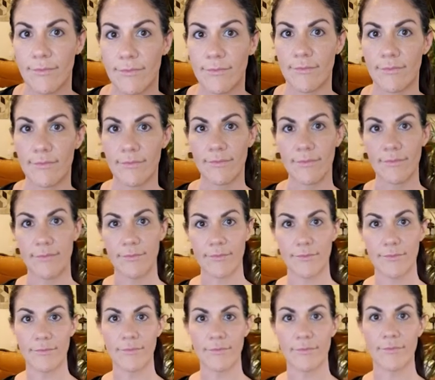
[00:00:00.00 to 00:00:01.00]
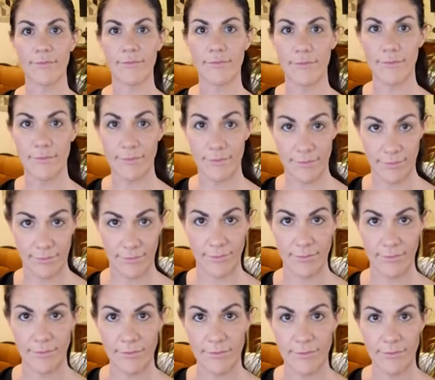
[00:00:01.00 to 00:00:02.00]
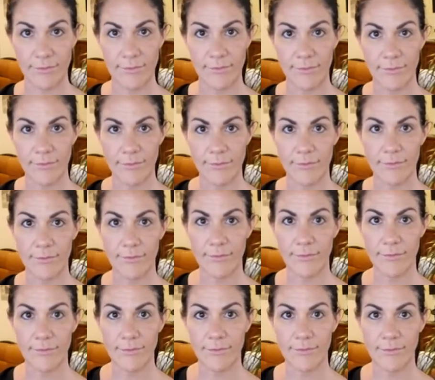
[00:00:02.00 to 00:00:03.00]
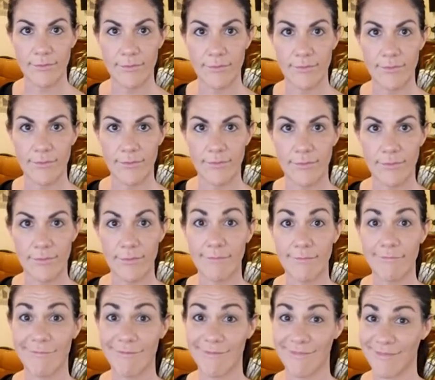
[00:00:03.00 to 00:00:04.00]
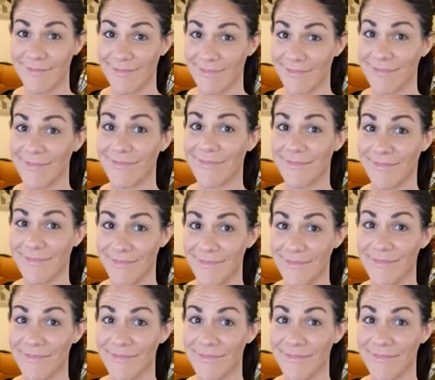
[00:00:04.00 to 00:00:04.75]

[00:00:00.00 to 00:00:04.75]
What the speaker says: No words are spoken by the person on screen.